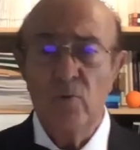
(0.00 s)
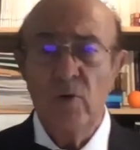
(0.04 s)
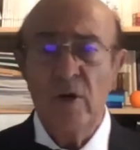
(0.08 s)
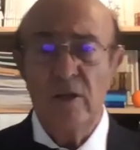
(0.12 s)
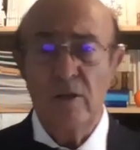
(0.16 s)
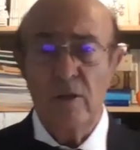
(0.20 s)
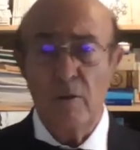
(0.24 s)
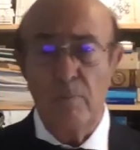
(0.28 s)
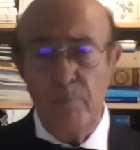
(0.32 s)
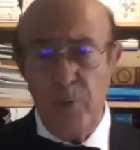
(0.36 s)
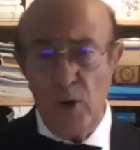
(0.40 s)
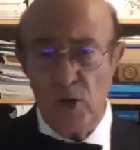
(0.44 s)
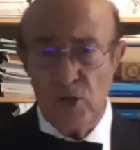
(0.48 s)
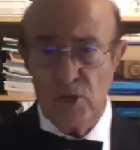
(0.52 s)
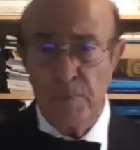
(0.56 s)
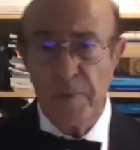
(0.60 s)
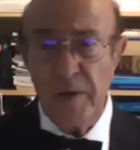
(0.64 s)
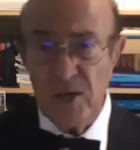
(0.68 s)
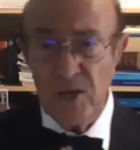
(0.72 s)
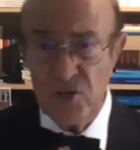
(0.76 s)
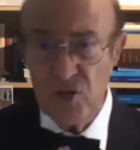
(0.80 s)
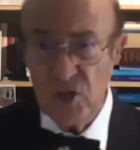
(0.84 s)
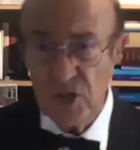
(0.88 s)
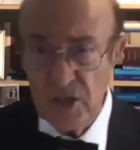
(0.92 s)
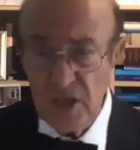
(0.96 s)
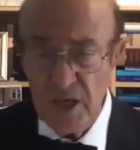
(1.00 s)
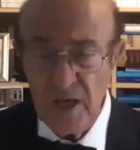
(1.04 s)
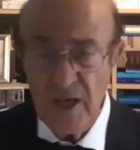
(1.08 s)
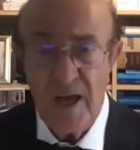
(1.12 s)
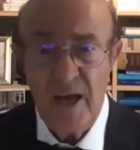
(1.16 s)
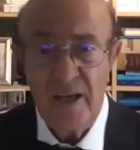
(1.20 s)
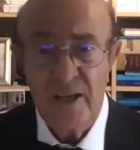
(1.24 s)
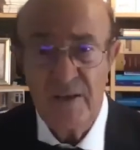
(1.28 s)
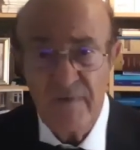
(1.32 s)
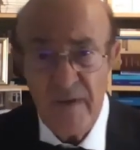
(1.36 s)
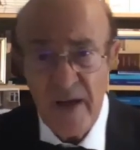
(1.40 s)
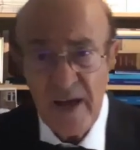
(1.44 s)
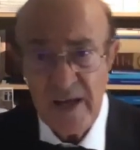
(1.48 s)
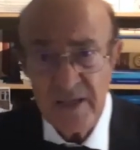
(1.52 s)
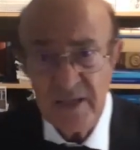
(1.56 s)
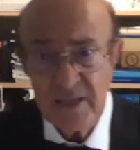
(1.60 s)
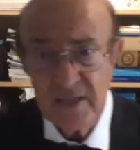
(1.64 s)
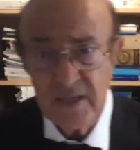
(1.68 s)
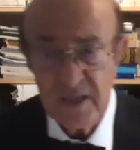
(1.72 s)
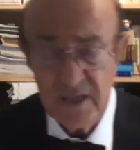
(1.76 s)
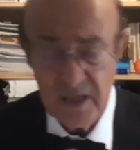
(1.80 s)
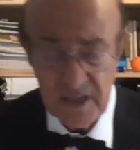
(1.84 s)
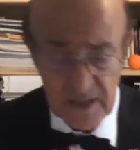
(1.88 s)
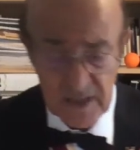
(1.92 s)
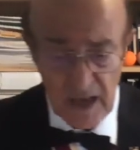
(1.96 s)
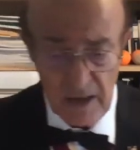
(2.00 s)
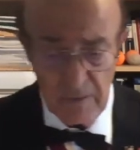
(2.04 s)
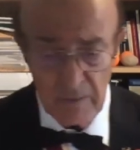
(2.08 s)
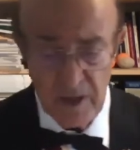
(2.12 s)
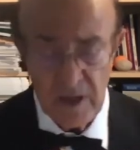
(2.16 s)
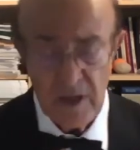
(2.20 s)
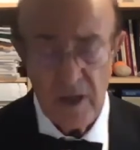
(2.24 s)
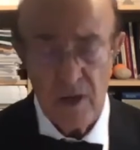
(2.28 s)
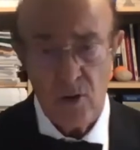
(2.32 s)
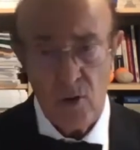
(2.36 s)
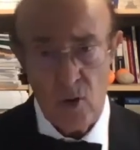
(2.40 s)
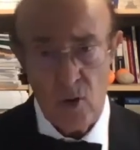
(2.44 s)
way to post-PhD advanced seminar